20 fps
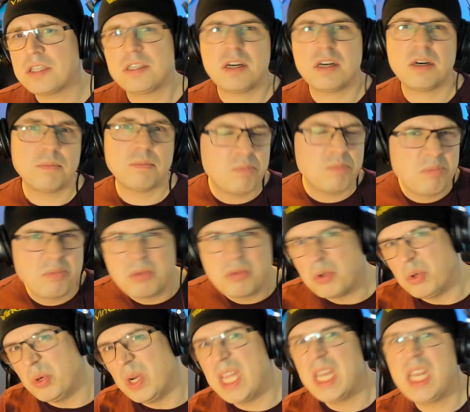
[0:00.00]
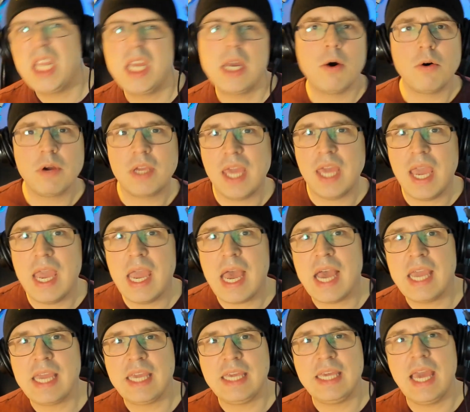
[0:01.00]
are pretty okay,
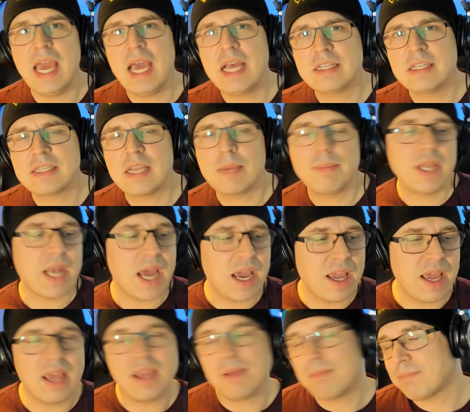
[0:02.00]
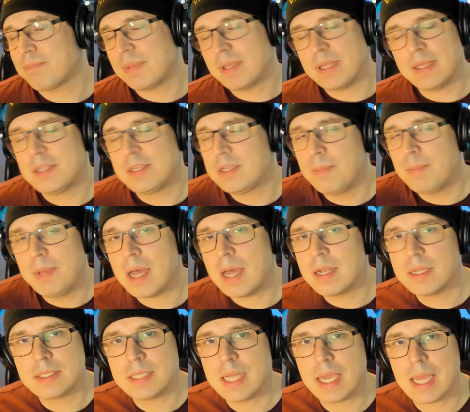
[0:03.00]
I guess. I mean, I to be
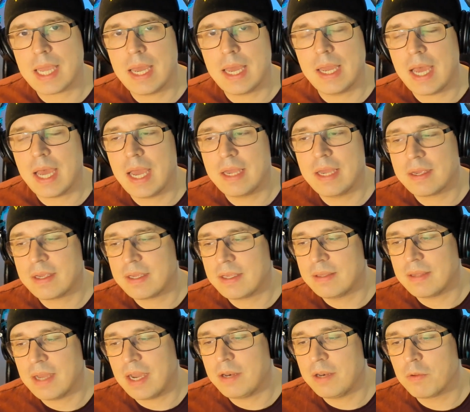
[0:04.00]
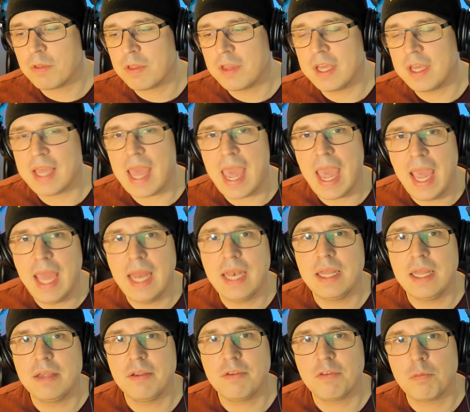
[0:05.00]
honest, like I don't think
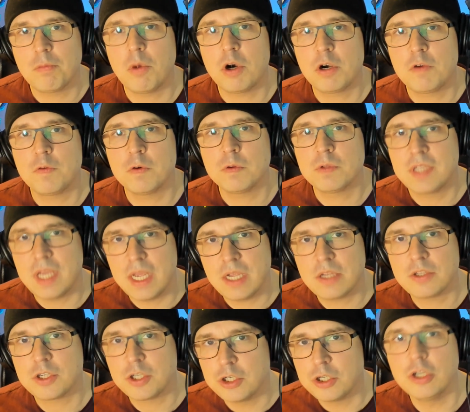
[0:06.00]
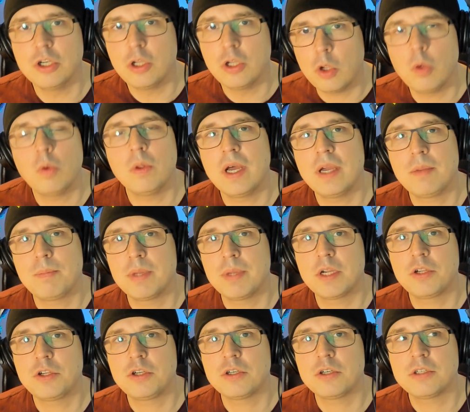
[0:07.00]
any smartphone takes good low light
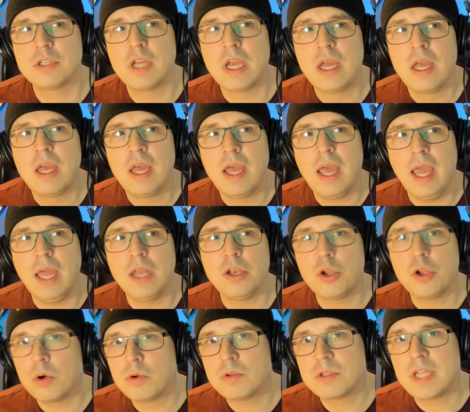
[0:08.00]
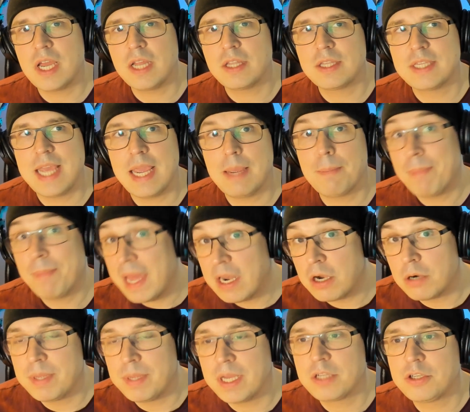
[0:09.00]
pictures, and those that take
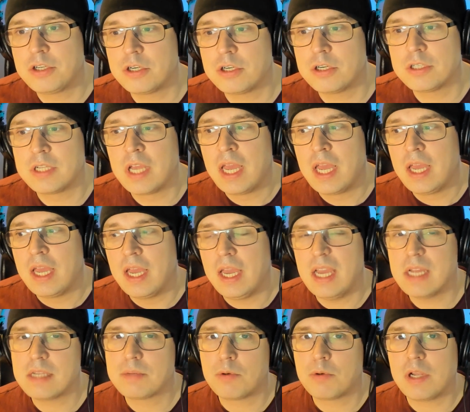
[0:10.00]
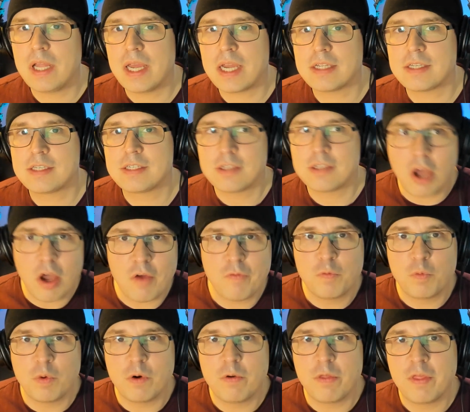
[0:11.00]
better pictures, it's more like a
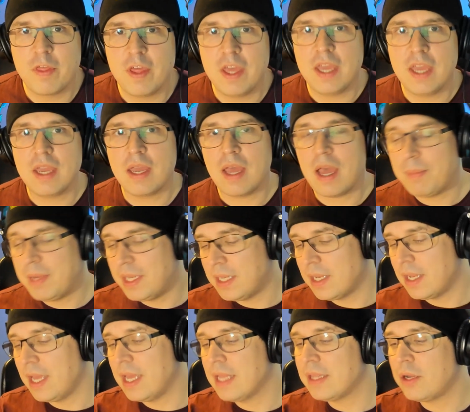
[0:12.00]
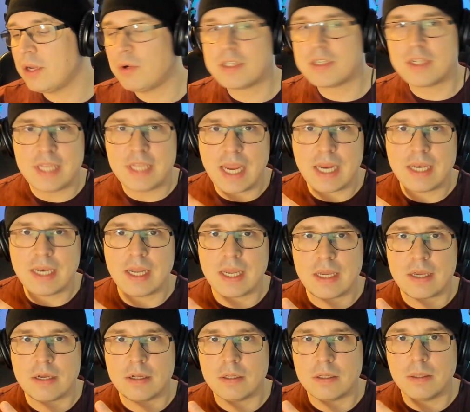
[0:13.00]
software thing. I mean, there is a
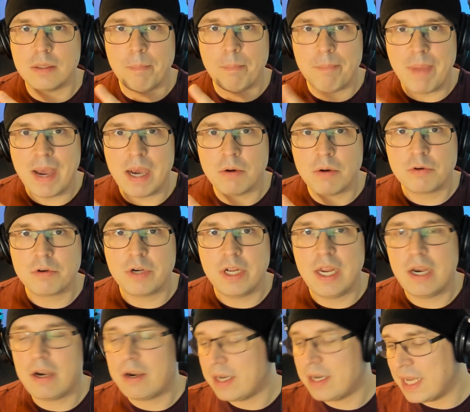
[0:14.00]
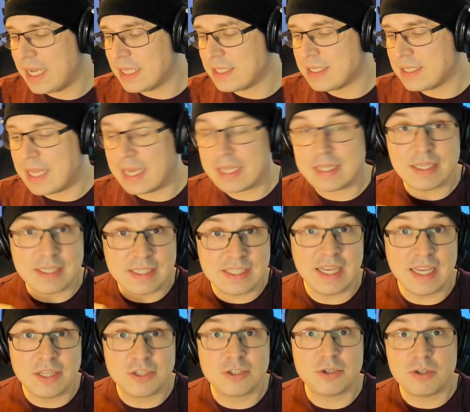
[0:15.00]
technical boundary here, and that's like the
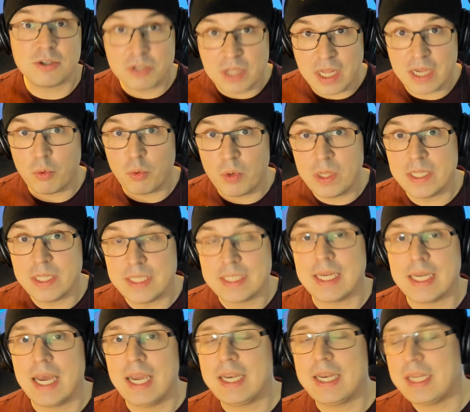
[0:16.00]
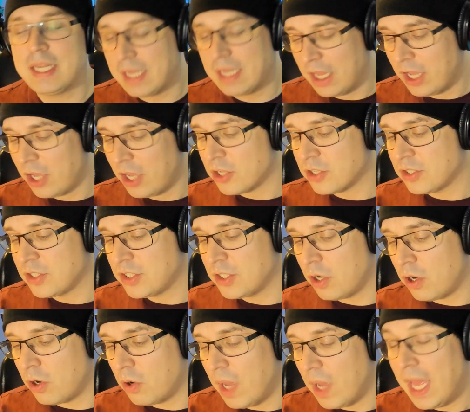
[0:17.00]
sensor is like really tiny.
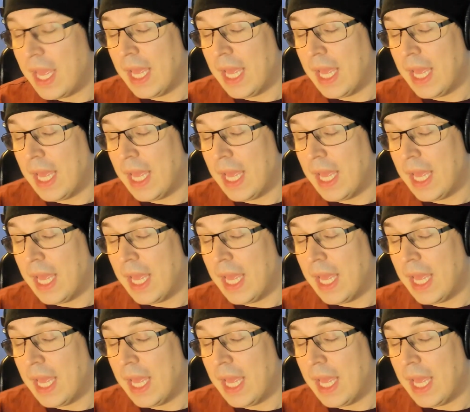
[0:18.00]
So